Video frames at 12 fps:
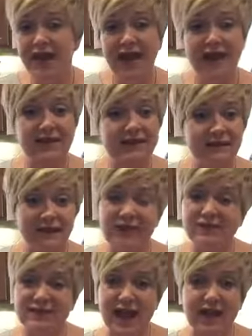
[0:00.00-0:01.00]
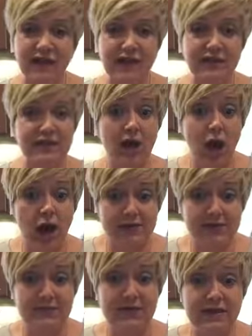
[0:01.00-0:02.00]
and it's a lifestyle that is
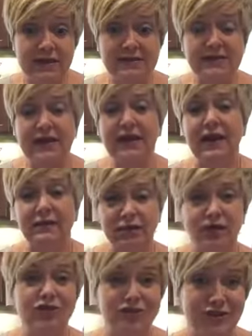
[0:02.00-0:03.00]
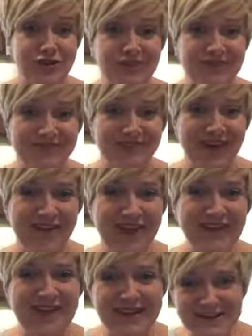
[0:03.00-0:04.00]
awesome and easy, and I'm here to serve. All right,
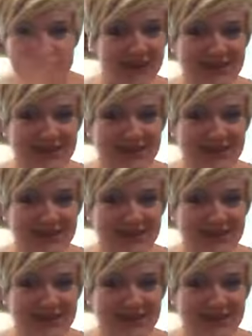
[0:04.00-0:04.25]
you guys have a good